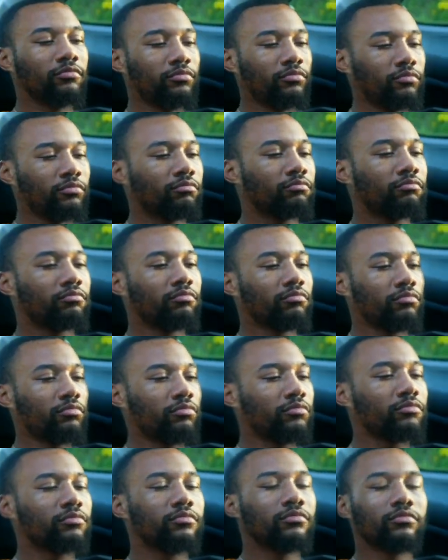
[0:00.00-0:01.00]

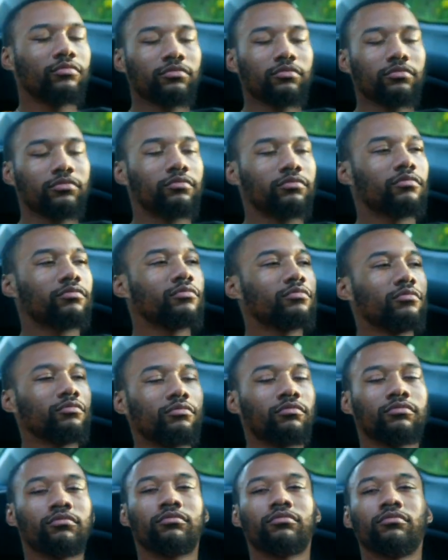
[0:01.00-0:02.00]

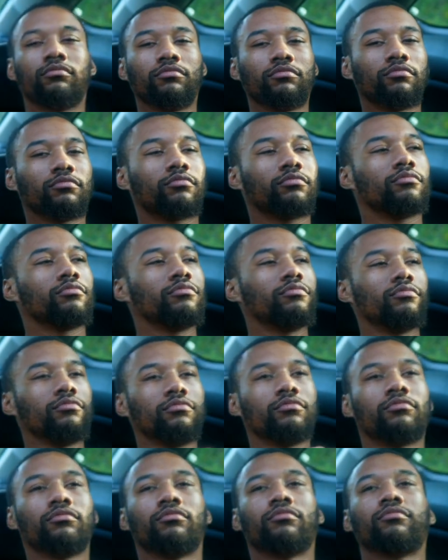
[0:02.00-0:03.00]

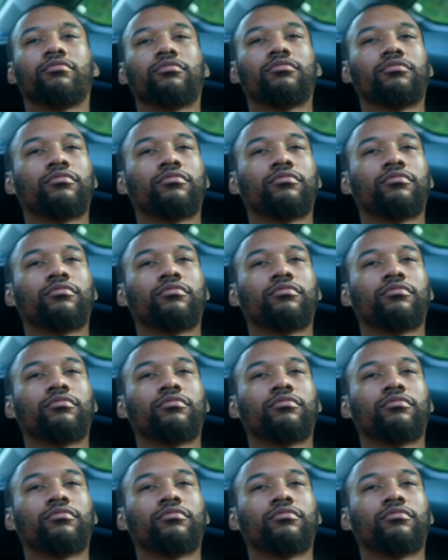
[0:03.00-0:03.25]
The person shown says nothing.